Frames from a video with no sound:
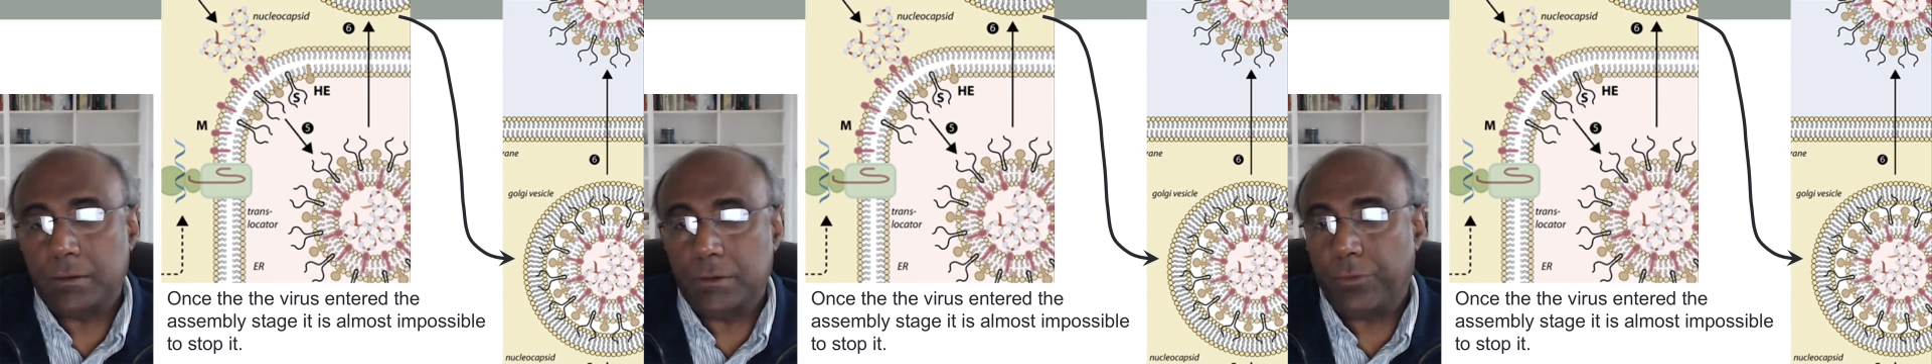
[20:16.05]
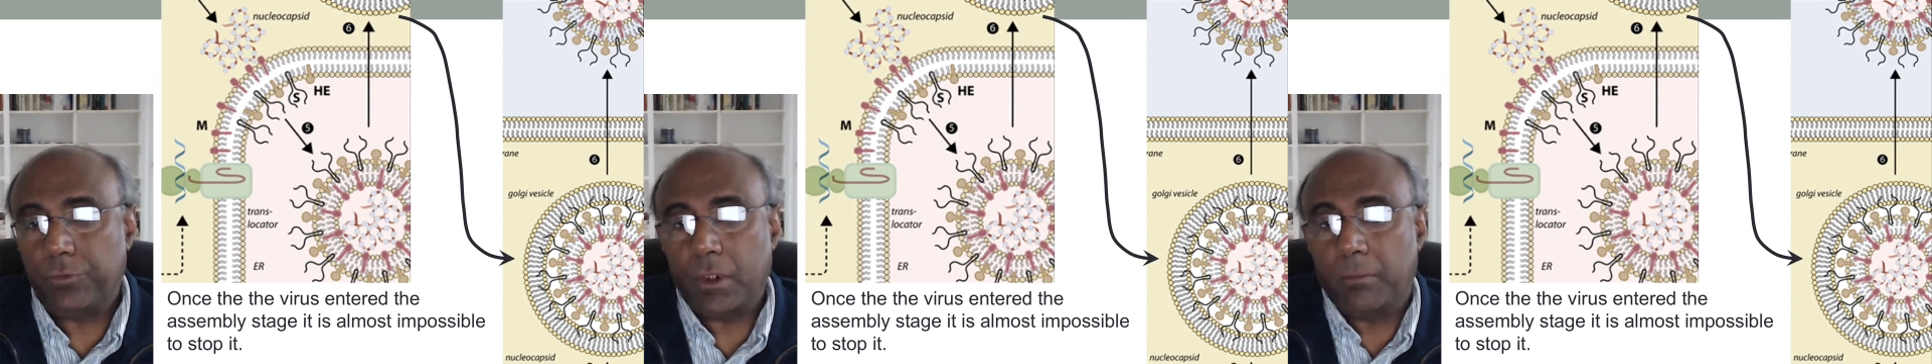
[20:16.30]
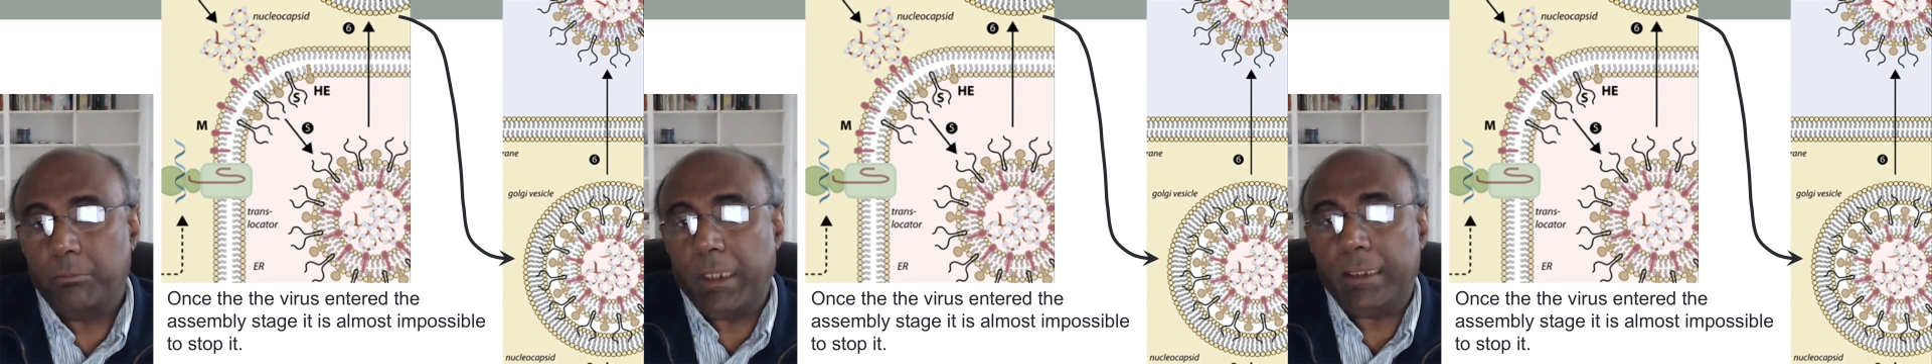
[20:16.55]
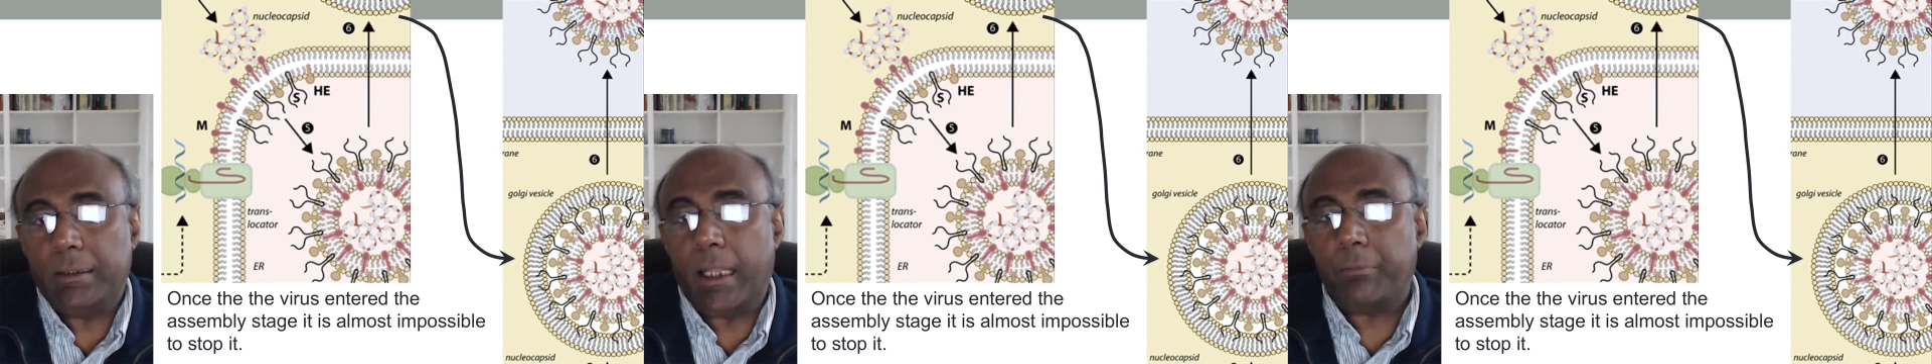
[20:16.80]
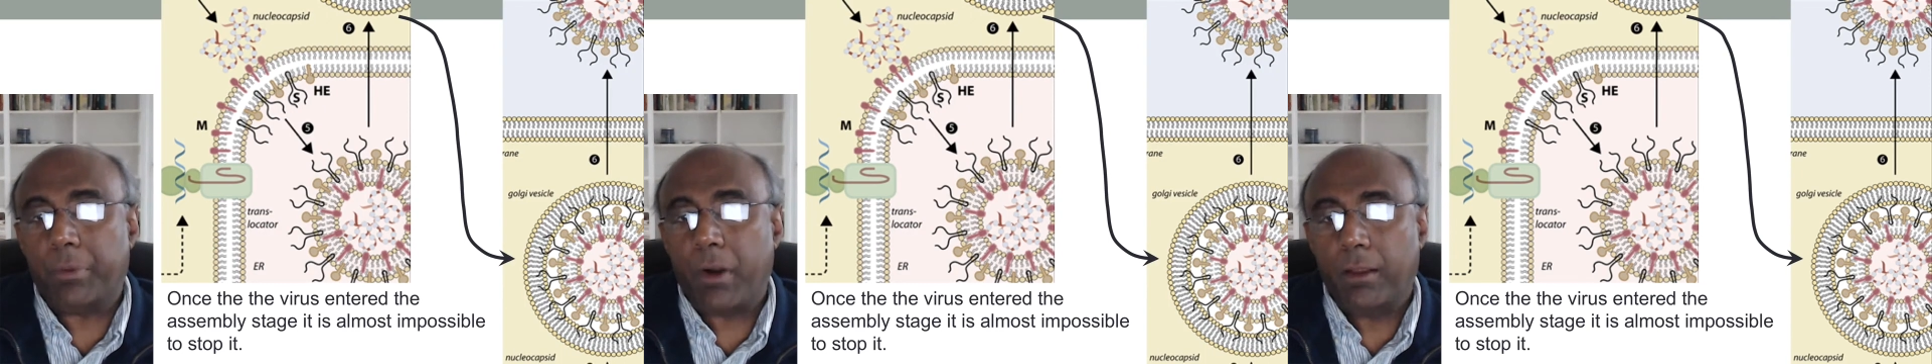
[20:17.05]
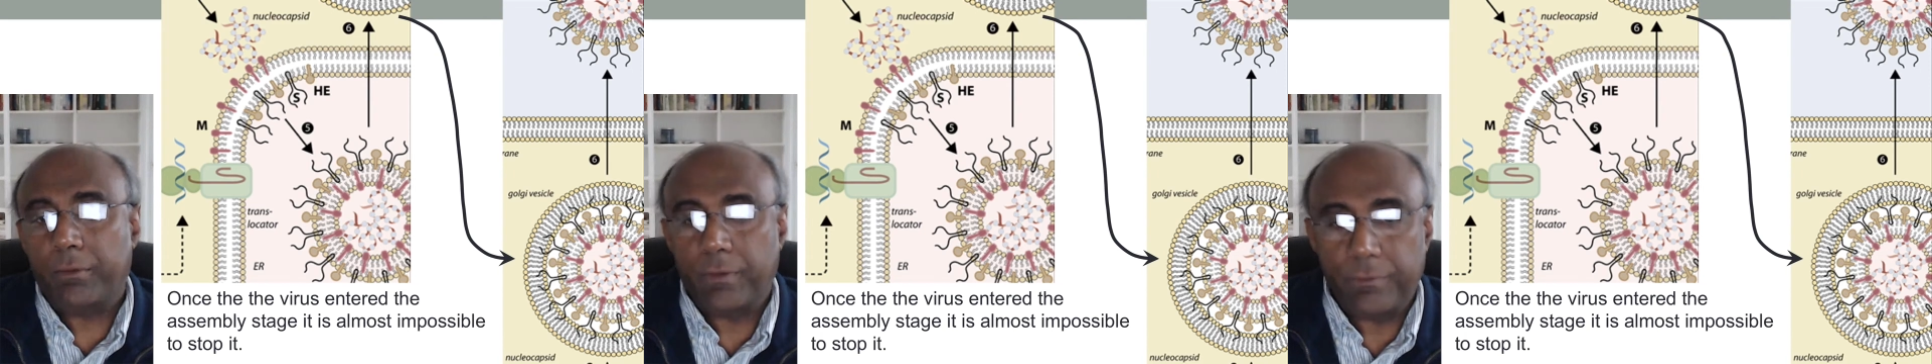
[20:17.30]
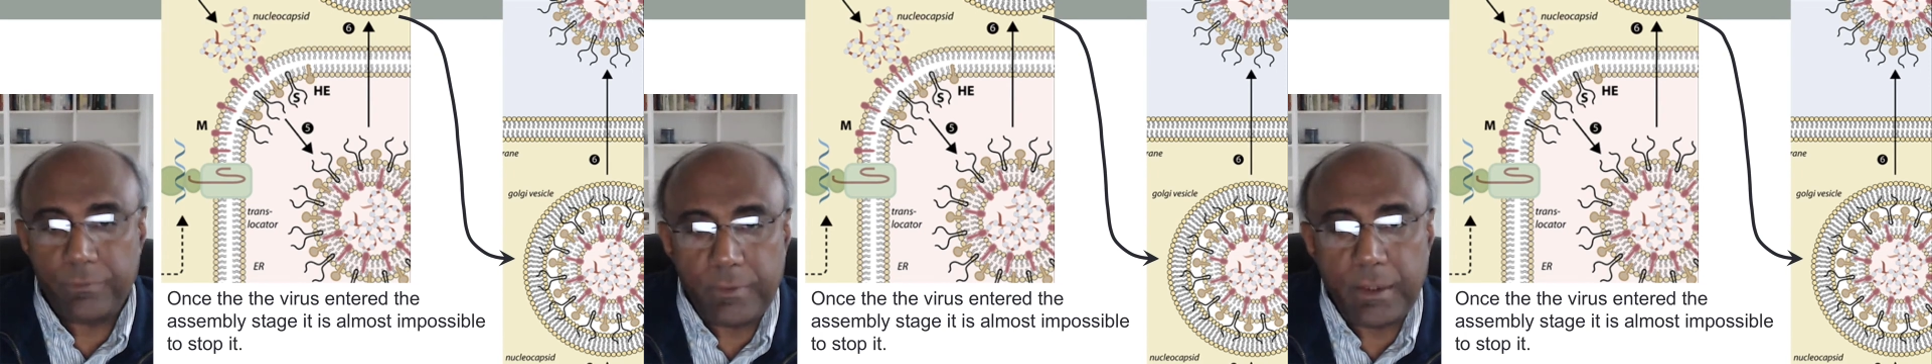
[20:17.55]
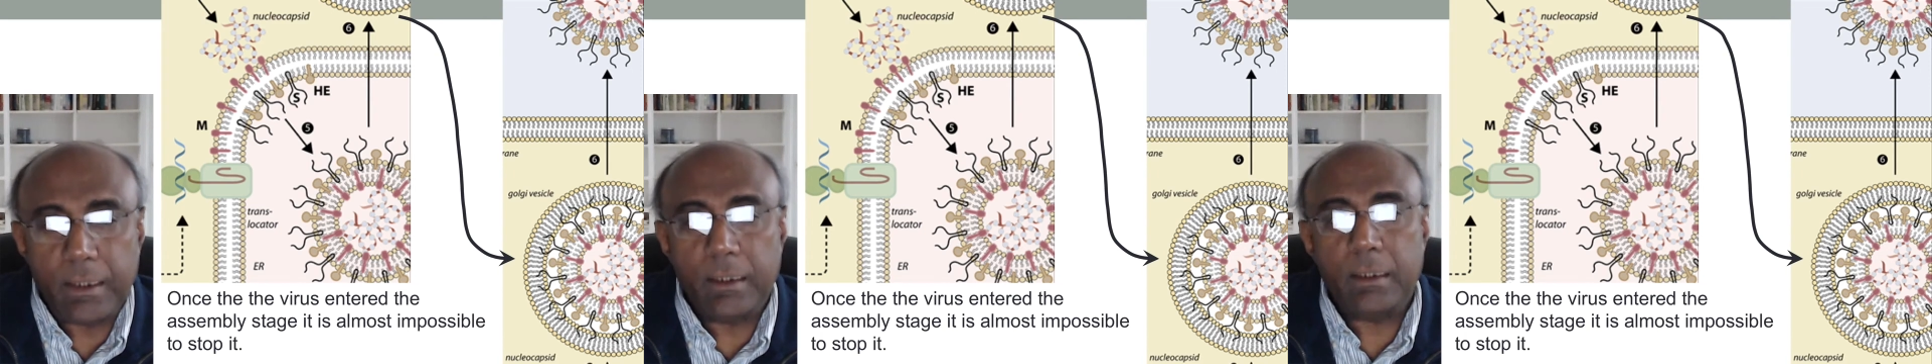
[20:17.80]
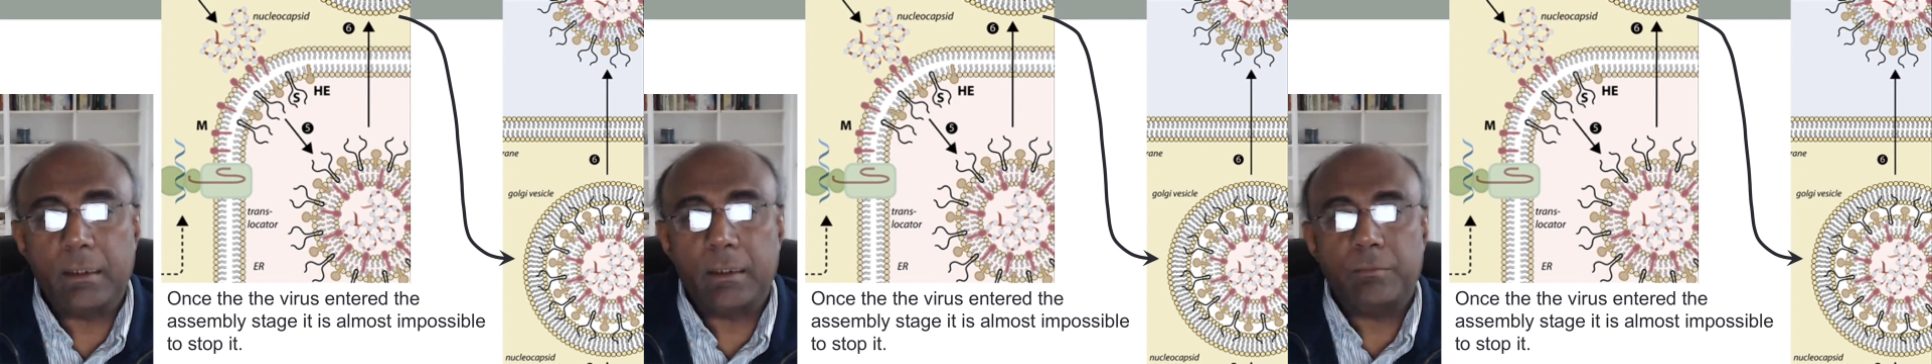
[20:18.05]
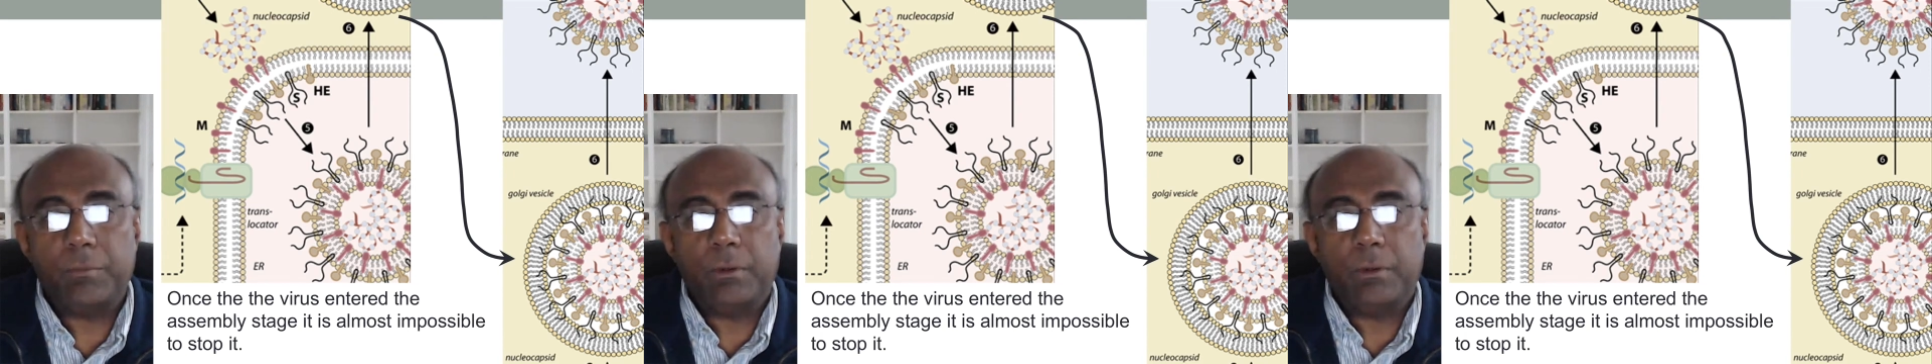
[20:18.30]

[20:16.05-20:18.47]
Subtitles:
just to complete that process here,